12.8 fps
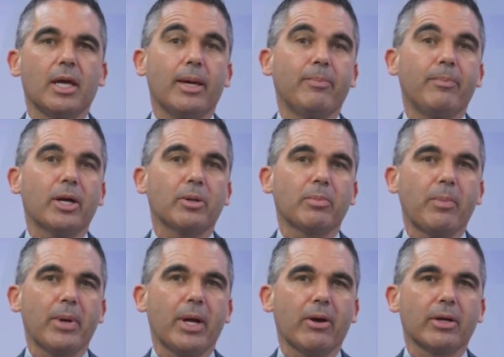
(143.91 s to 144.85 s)
and better
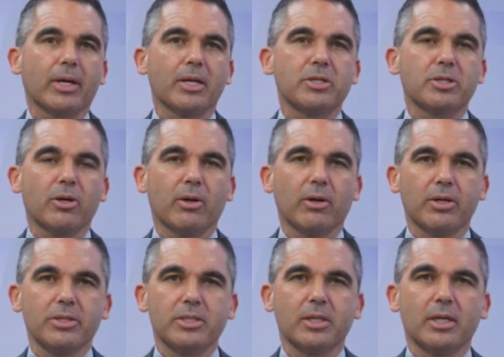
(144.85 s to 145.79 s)
prepared against
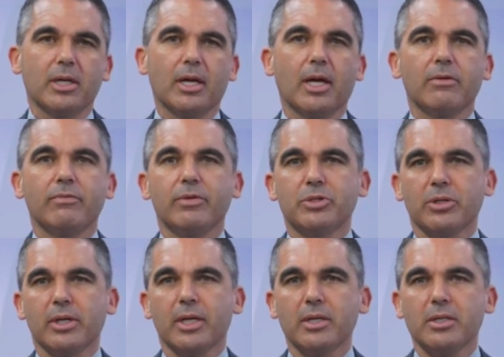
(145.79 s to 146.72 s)
current and
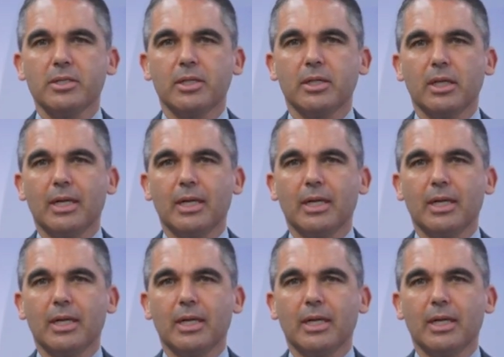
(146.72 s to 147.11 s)
future needs.